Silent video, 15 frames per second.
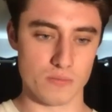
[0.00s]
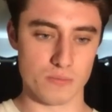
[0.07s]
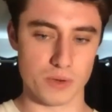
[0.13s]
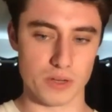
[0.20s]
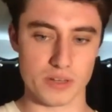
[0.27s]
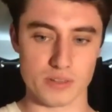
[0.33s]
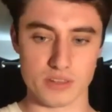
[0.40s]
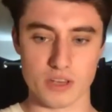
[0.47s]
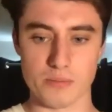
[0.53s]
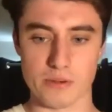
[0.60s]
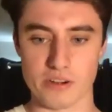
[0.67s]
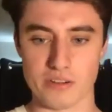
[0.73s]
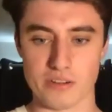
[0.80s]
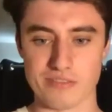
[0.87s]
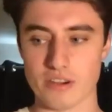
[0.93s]
by the time
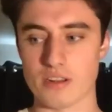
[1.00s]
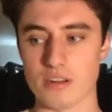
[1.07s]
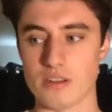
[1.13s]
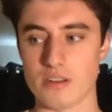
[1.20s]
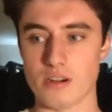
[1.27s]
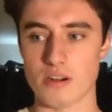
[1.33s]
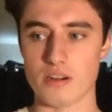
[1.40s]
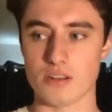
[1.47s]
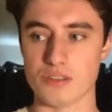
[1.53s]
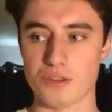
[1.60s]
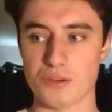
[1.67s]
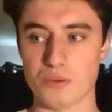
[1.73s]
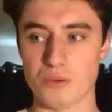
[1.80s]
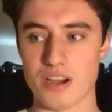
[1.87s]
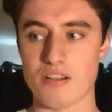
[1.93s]
you're in final year,
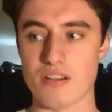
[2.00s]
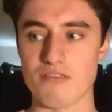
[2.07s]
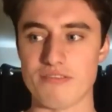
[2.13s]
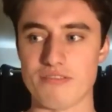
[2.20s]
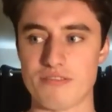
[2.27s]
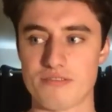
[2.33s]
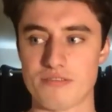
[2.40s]
you have